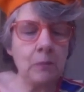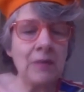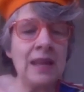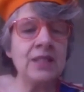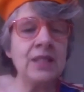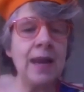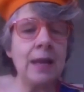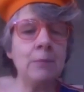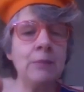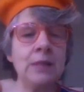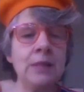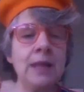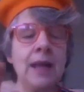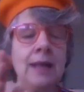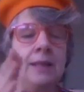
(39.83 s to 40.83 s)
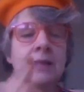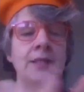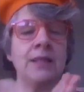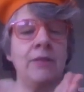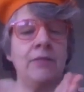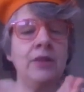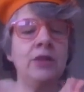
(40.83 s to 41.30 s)
it's aimed at
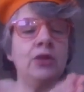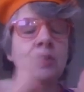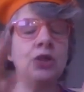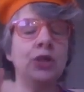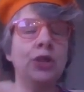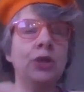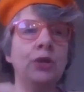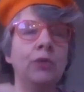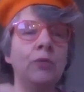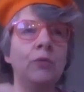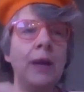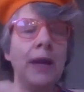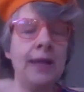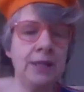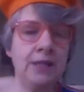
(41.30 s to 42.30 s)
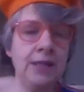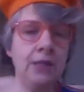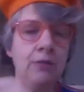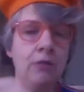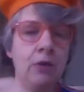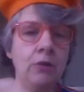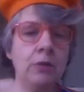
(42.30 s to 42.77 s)
7 to
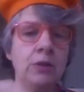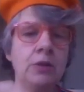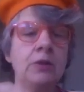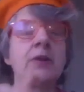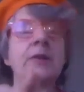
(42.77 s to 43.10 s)
18-year-olds. So